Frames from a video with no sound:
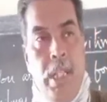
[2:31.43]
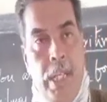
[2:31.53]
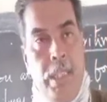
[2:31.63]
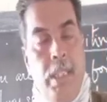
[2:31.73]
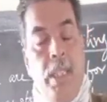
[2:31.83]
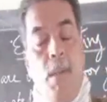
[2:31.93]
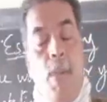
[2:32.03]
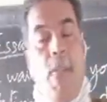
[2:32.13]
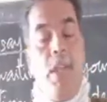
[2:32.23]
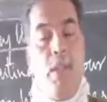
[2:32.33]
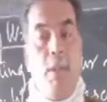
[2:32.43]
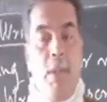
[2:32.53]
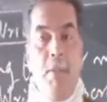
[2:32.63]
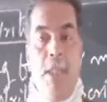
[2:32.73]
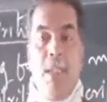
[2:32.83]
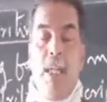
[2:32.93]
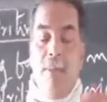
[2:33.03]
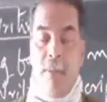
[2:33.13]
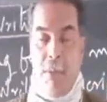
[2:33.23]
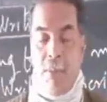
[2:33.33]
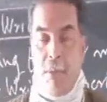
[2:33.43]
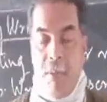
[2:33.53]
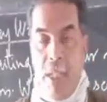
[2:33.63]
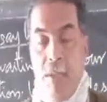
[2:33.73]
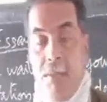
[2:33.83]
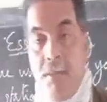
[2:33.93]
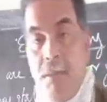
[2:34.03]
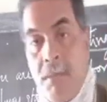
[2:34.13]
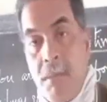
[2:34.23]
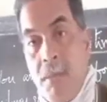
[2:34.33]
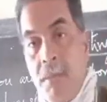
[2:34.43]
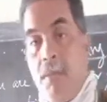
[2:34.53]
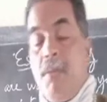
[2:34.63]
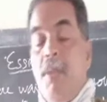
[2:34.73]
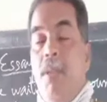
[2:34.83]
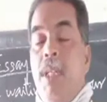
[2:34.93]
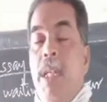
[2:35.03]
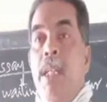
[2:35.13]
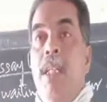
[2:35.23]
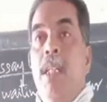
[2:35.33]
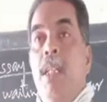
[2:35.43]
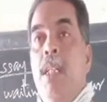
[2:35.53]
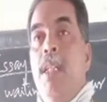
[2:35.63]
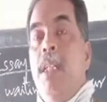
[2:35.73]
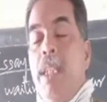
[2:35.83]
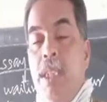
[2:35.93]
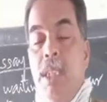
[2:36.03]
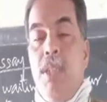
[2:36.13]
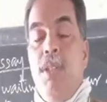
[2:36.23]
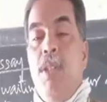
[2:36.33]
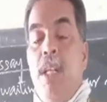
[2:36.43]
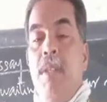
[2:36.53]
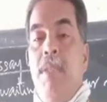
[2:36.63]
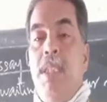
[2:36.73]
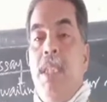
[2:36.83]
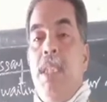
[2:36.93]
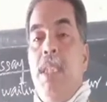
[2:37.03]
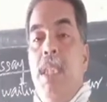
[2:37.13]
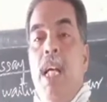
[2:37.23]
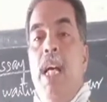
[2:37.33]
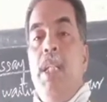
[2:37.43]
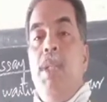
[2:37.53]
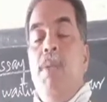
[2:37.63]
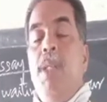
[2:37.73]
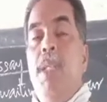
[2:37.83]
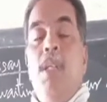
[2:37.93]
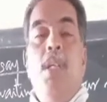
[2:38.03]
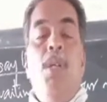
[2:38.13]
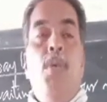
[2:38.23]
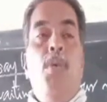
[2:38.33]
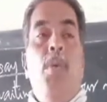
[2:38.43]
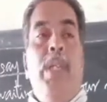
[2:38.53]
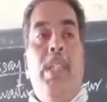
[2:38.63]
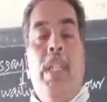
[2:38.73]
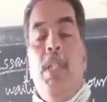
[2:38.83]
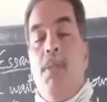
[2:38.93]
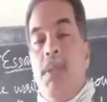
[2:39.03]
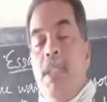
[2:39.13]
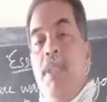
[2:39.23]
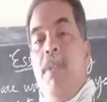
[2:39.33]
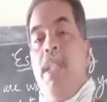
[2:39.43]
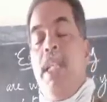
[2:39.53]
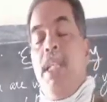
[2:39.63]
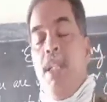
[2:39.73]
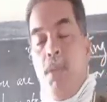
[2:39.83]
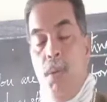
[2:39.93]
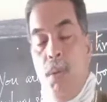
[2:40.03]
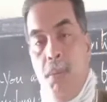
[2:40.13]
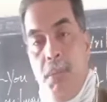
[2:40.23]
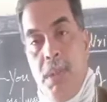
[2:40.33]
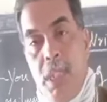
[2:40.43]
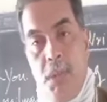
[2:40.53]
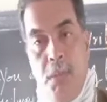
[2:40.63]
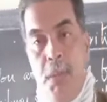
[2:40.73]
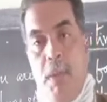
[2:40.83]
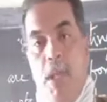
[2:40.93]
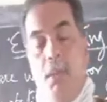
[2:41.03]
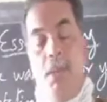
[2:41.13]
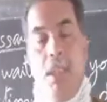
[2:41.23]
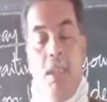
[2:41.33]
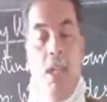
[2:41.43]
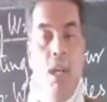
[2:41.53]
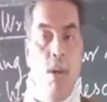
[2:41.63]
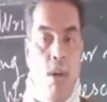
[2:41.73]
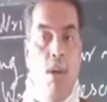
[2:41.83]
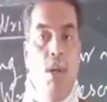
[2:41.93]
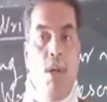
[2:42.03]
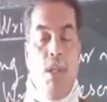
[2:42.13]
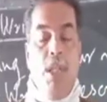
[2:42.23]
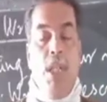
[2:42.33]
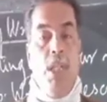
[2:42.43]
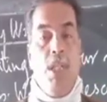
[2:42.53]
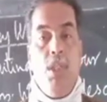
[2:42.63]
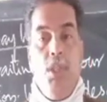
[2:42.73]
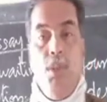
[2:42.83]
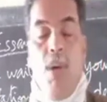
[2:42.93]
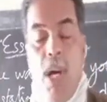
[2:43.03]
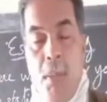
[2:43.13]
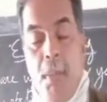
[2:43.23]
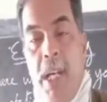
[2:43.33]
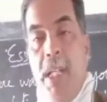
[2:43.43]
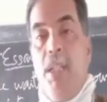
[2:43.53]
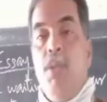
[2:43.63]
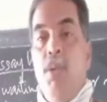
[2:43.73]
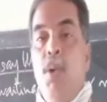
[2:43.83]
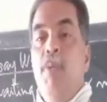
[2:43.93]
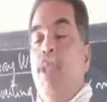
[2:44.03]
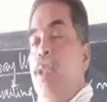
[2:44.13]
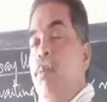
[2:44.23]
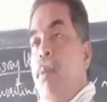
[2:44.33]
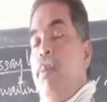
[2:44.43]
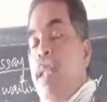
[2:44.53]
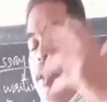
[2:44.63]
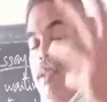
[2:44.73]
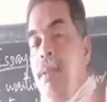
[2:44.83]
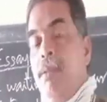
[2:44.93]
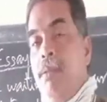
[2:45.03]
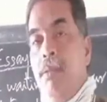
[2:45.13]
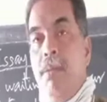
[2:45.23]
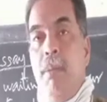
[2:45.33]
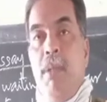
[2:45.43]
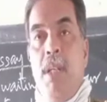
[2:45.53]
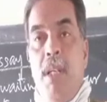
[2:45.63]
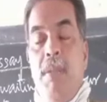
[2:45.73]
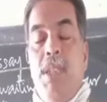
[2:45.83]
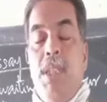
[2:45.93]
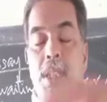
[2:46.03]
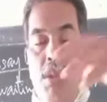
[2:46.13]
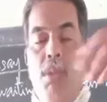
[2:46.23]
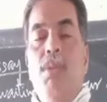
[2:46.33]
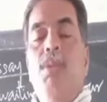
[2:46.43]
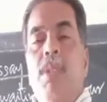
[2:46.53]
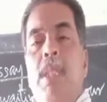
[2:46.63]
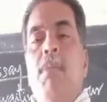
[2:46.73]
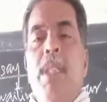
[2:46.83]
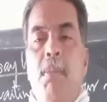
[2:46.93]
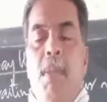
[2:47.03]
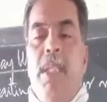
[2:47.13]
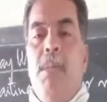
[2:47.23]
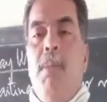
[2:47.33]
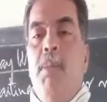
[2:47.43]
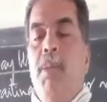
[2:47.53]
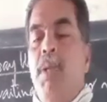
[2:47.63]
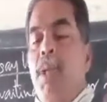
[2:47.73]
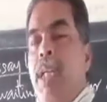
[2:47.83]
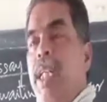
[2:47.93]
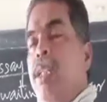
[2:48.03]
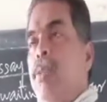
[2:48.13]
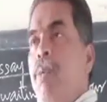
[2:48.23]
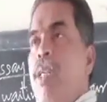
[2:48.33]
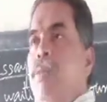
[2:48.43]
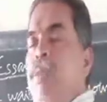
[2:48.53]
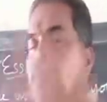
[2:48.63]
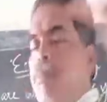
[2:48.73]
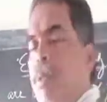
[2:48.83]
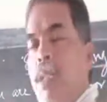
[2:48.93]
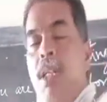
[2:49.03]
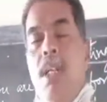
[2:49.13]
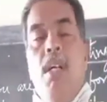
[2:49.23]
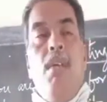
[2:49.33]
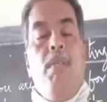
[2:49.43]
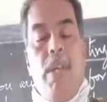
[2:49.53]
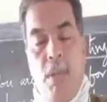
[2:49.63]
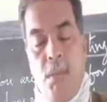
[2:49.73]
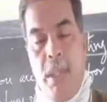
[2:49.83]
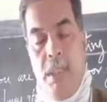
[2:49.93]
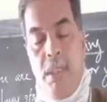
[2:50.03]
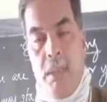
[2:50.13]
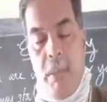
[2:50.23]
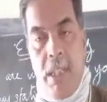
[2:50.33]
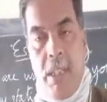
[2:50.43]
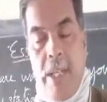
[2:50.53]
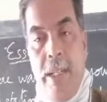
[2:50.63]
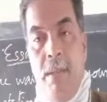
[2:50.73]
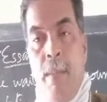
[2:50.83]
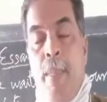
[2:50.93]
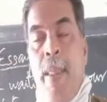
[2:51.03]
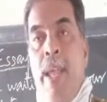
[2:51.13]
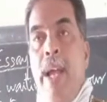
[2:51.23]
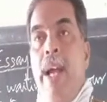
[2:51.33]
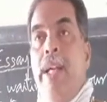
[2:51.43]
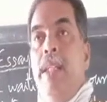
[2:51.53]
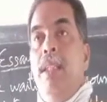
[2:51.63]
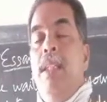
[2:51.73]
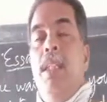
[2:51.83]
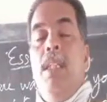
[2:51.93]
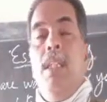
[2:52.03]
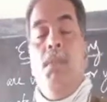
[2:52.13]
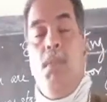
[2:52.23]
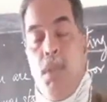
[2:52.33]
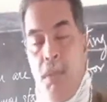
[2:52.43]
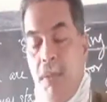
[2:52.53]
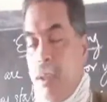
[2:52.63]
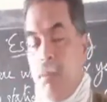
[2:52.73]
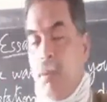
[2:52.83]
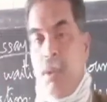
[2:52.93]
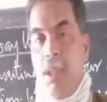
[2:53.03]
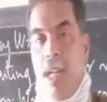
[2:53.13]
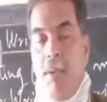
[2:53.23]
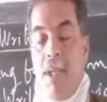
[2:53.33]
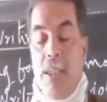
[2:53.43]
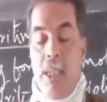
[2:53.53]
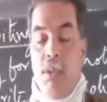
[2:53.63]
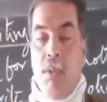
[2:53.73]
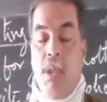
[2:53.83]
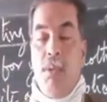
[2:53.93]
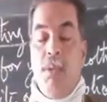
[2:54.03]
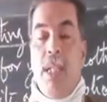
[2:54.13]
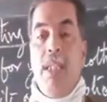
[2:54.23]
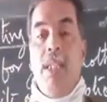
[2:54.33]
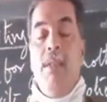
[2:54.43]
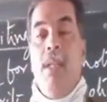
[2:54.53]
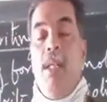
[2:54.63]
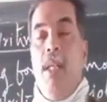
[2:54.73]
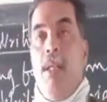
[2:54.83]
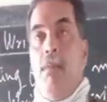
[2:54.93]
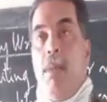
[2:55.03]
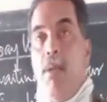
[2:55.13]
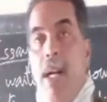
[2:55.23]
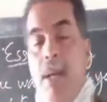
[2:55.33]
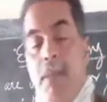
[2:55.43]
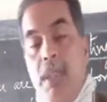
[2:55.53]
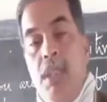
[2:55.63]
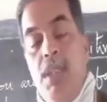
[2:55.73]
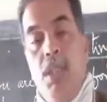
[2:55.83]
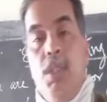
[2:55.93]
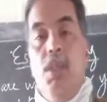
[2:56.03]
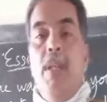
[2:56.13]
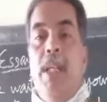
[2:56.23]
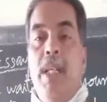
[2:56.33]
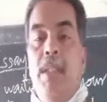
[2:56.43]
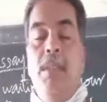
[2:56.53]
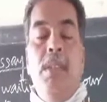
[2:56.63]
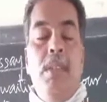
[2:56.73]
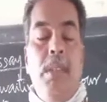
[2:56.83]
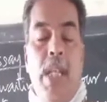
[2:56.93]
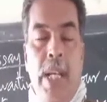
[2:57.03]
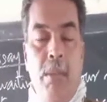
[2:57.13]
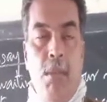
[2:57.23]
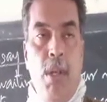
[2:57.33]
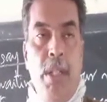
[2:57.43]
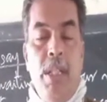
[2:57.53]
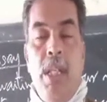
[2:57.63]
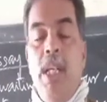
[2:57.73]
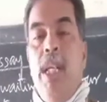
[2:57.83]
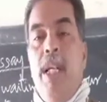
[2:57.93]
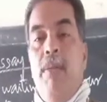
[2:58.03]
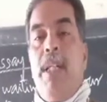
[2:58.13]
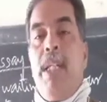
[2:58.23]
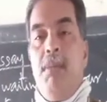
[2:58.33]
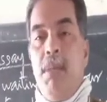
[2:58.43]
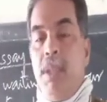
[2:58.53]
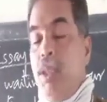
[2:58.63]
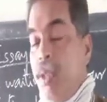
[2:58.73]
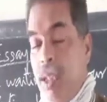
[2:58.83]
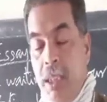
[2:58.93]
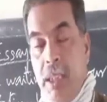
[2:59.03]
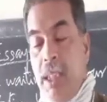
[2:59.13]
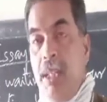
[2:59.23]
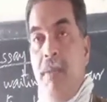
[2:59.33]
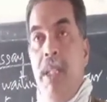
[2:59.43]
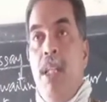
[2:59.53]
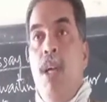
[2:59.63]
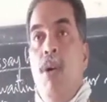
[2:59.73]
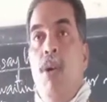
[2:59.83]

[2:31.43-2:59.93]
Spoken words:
Either your mommy is coming from somewhere, okay, reaching to your railway station and you are going there to receive and take her home. That could be one option. Or you are planning to go with your mommy from your railway station to some other place, maybe your relative's place or some far off places by train, and both of you are supposed to travel, as I told you, together. But what happened? You are an employee, a working person, you can think that way.